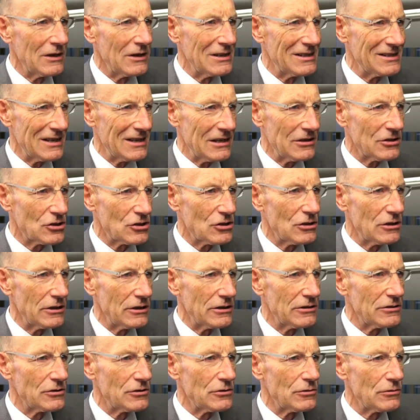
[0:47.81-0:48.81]

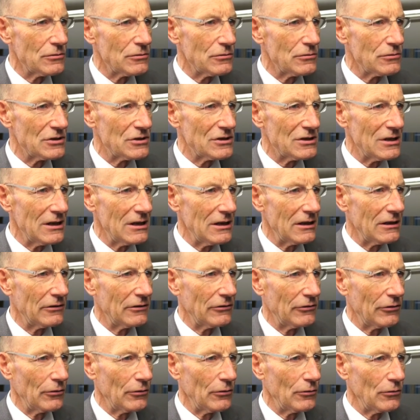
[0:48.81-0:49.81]
essentially to
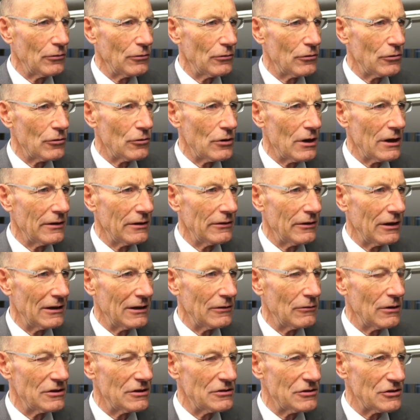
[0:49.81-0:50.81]
seek to create a
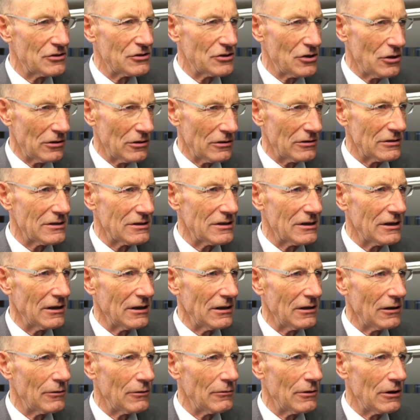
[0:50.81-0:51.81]
greater
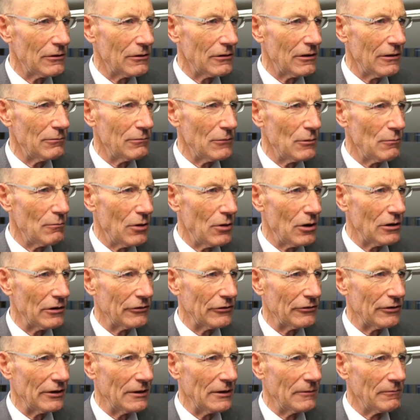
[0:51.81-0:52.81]
certainty around government
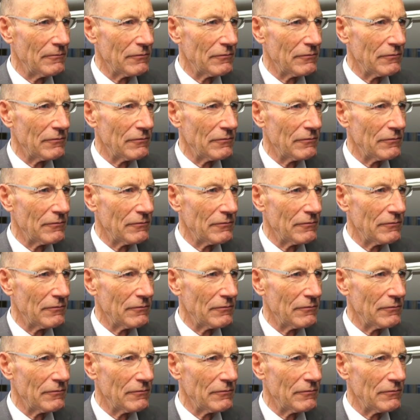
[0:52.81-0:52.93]
policy.